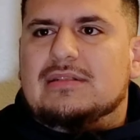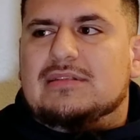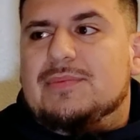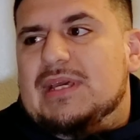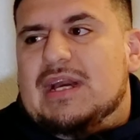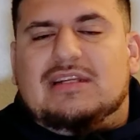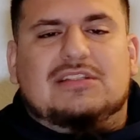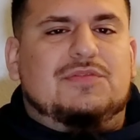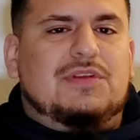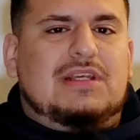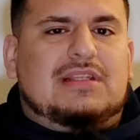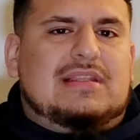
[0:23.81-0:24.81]
To me, I just
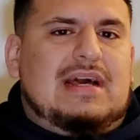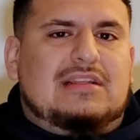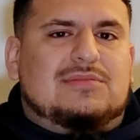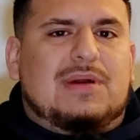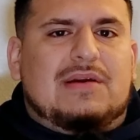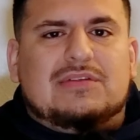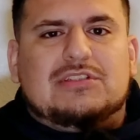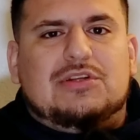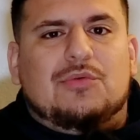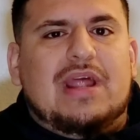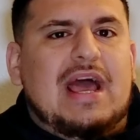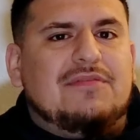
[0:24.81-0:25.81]
feel like the Dallas Mavericks
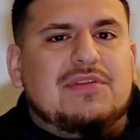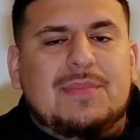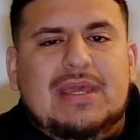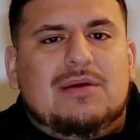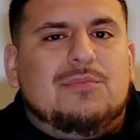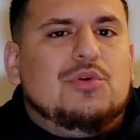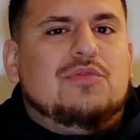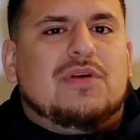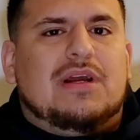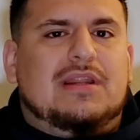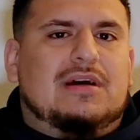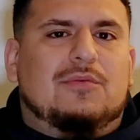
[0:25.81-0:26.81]
don't have to make a move
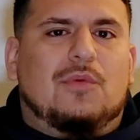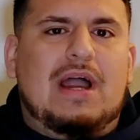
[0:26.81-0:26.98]
right now.